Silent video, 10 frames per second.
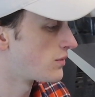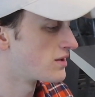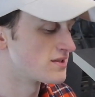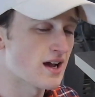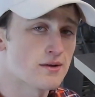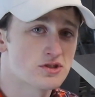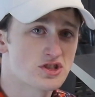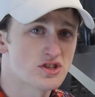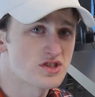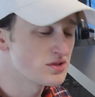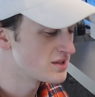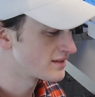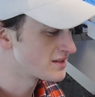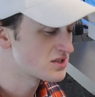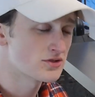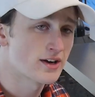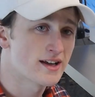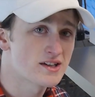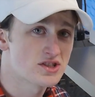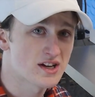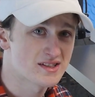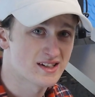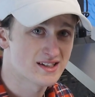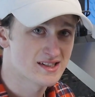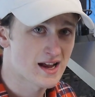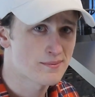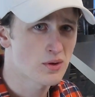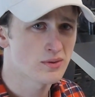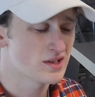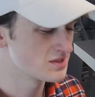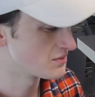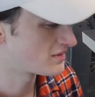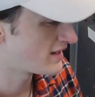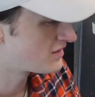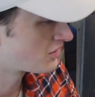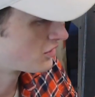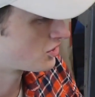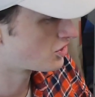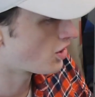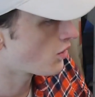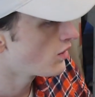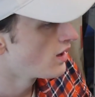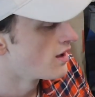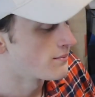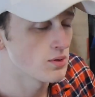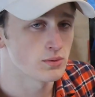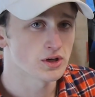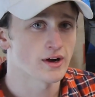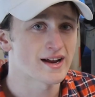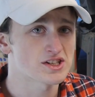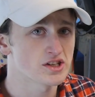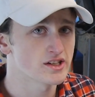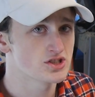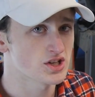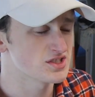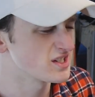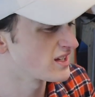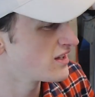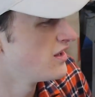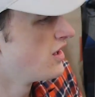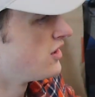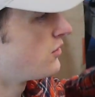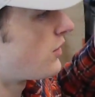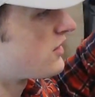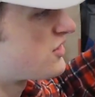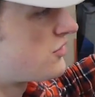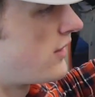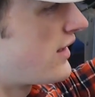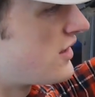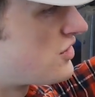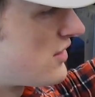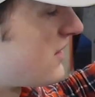was I was just using this straight edge as an example because it was easier to show, but when you're actually adjusting it, you want a straight edge that's